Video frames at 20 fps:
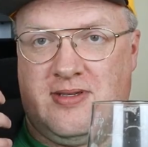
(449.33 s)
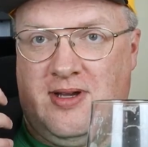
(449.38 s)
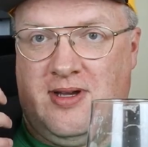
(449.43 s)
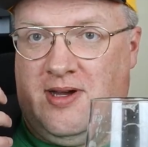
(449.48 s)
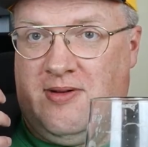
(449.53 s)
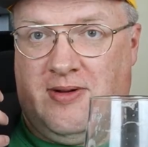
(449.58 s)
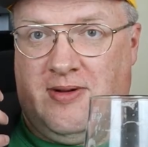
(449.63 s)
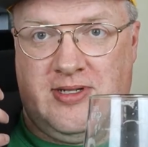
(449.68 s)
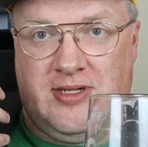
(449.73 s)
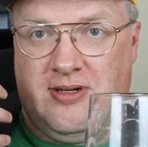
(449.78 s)

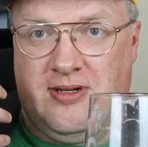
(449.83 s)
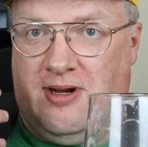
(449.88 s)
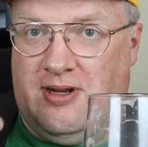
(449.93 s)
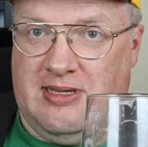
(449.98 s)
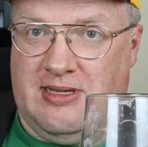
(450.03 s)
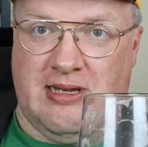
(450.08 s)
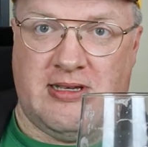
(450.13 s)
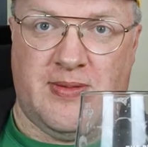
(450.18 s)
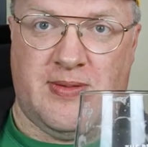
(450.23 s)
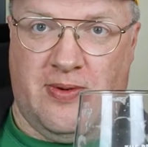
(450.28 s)
want you all
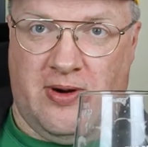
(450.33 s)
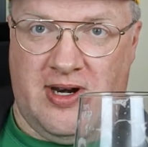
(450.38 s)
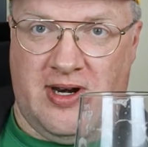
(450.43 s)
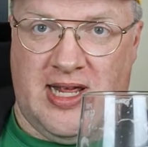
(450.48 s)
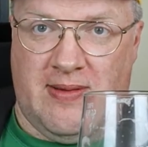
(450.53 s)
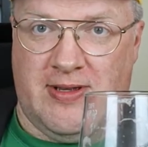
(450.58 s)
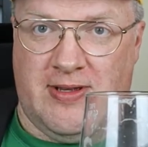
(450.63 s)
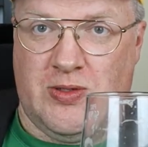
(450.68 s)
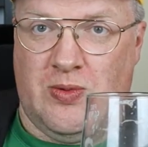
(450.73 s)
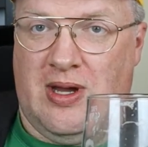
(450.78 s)
to start supporting
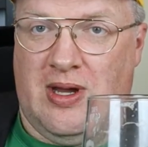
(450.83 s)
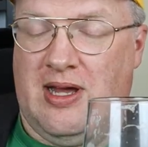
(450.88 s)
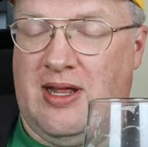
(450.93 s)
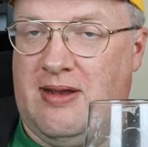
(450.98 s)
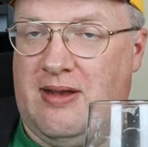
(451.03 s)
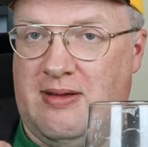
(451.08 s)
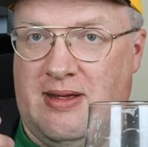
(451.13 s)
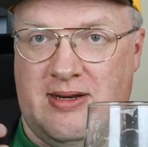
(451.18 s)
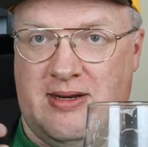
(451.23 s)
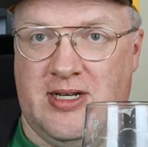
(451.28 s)
them as
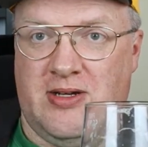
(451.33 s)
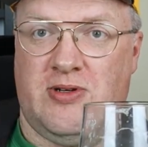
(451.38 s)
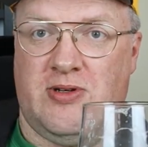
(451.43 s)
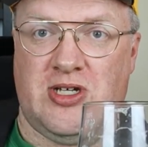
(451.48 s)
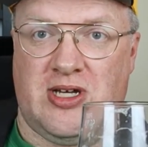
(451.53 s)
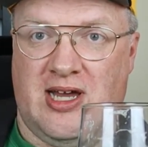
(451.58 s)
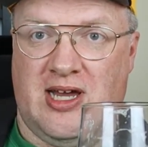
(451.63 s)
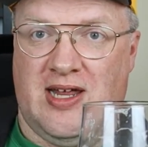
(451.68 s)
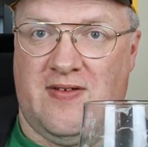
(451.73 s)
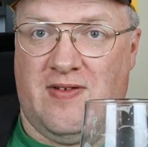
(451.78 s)
well, and do what
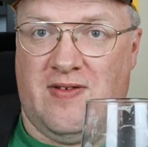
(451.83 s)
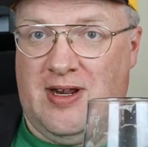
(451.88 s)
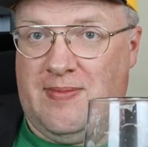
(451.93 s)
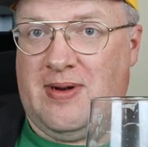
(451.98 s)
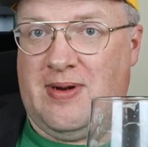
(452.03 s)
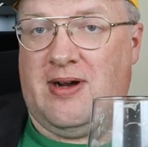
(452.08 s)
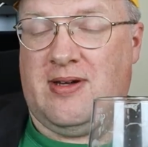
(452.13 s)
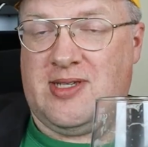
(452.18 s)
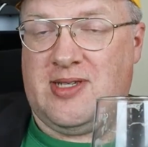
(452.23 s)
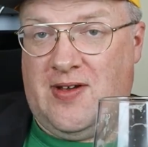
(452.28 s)
you can for any
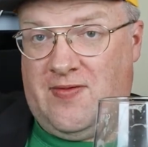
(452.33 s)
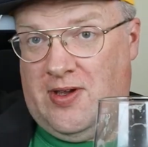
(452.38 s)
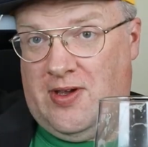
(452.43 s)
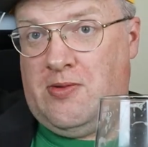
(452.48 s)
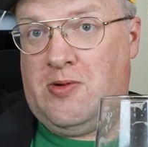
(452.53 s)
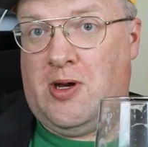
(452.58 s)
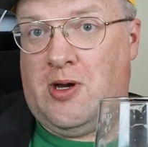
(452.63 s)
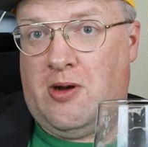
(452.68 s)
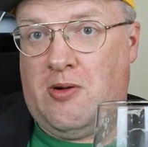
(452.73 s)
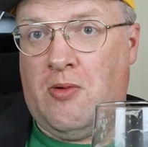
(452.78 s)
bar staff
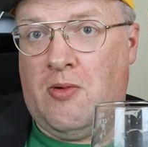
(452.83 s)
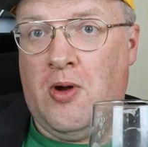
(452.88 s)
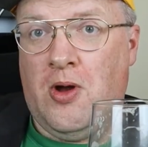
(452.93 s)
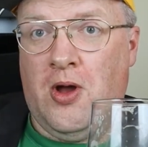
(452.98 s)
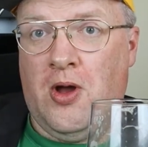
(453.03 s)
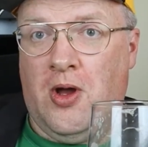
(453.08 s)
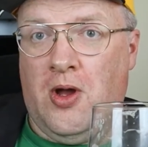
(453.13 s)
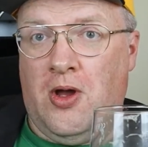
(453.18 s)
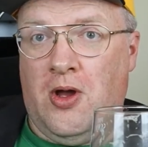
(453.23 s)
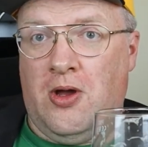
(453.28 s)

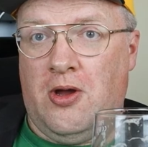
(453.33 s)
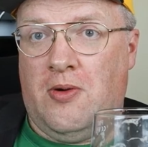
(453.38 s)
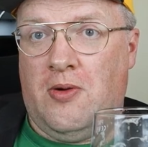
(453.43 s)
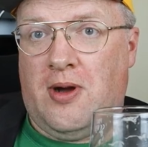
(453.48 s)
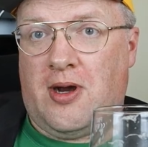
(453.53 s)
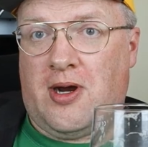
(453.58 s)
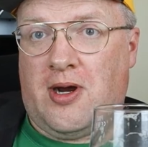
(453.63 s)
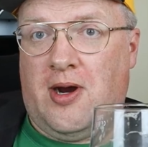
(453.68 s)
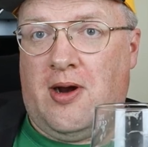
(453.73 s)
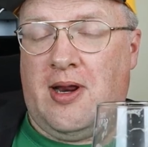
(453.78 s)
who
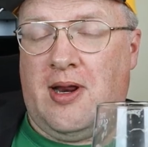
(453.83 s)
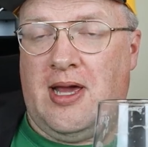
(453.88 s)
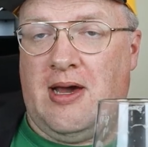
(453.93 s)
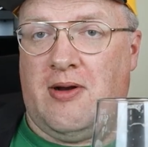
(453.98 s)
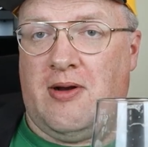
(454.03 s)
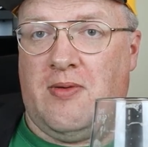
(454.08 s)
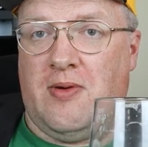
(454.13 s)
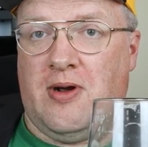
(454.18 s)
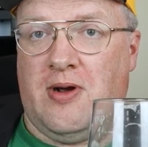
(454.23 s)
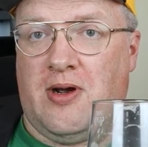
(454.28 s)
are currently
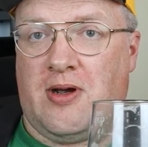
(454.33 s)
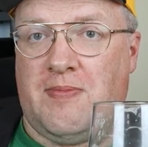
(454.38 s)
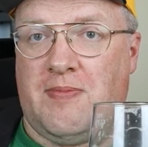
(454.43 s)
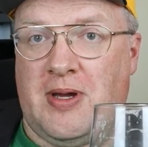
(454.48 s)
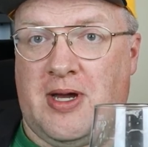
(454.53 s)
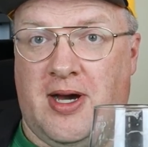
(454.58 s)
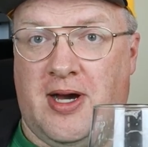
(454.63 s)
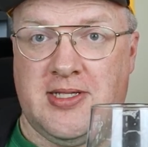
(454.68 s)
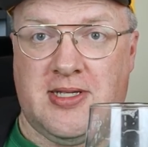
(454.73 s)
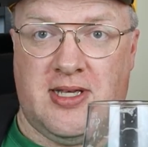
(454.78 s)
out of work
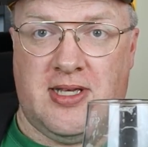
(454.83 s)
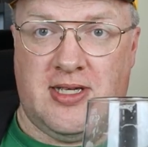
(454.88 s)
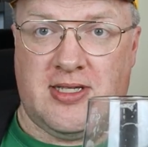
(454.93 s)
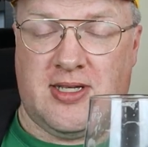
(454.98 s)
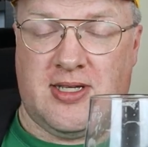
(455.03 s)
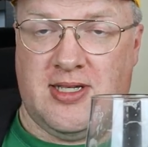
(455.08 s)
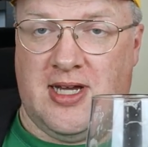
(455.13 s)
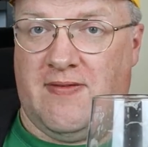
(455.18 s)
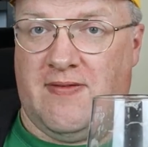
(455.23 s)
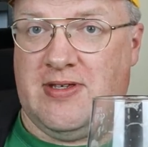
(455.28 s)
because of this,
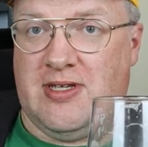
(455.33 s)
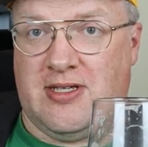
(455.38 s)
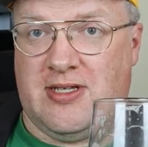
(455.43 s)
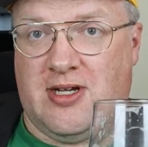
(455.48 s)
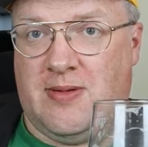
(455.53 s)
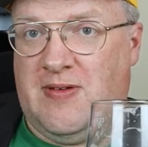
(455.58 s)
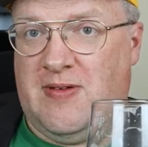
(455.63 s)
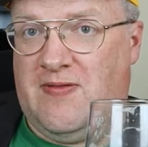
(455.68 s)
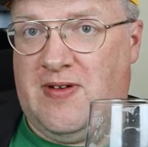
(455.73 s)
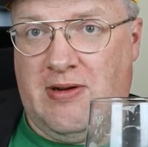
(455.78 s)
because obviously it's
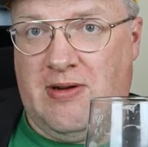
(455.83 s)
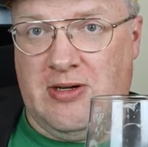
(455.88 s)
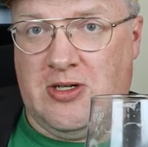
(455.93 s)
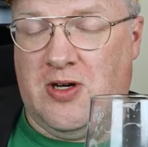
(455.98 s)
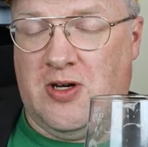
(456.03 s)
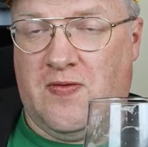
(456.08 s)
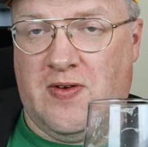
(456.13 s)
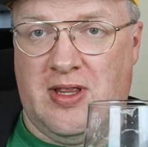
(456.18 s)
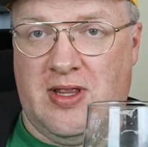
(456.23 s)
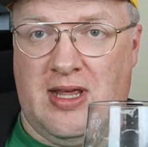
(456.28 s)
going to be very
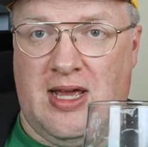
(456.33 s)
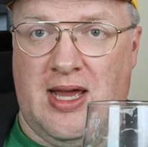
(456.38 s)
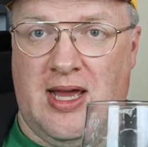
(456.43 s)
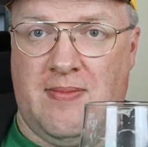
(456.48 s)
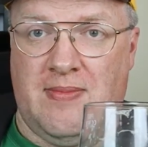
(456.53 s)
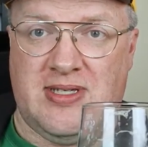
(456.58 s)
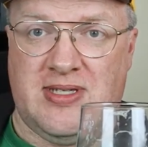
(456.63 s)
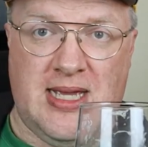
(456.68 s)
tough on them.